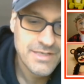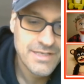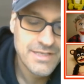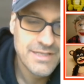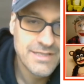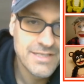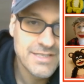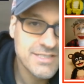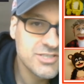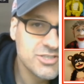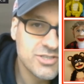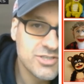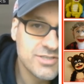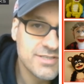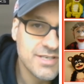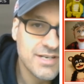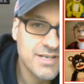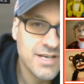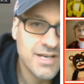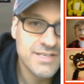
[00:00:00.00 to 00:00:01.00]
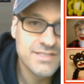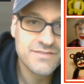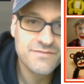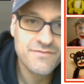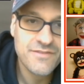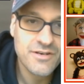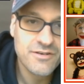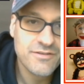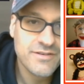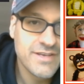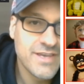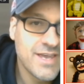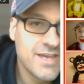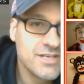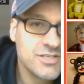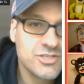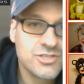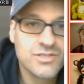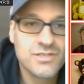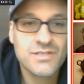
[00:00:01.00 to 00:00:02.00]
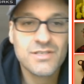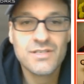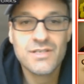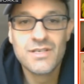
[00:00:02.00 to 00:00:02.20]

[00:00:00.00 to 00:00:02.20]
This is just a nice variation